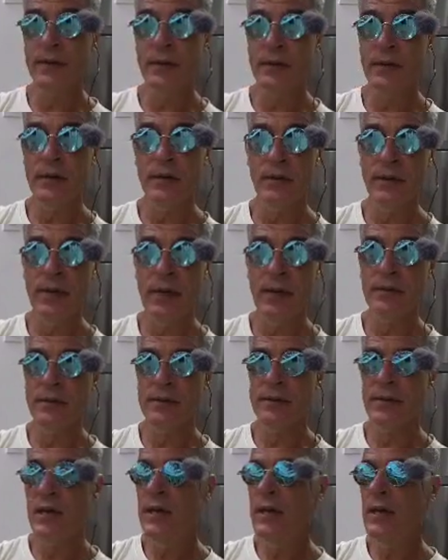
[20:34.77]

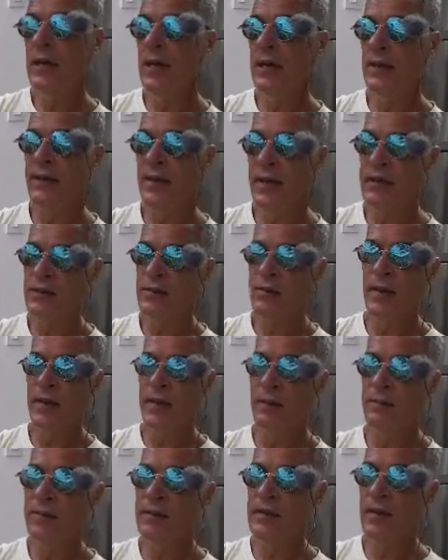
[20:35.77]
And that's
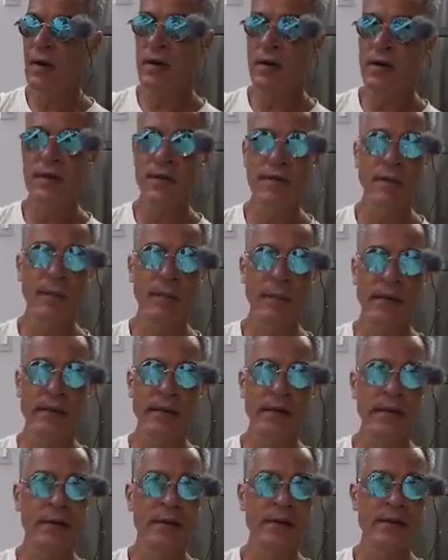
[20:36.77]
why it was hard for me
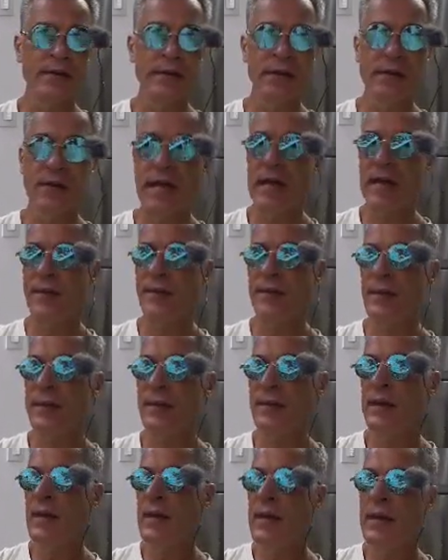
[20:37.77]
to understand
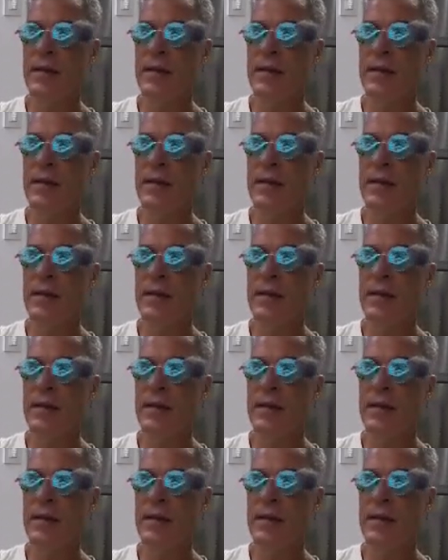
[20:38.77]
that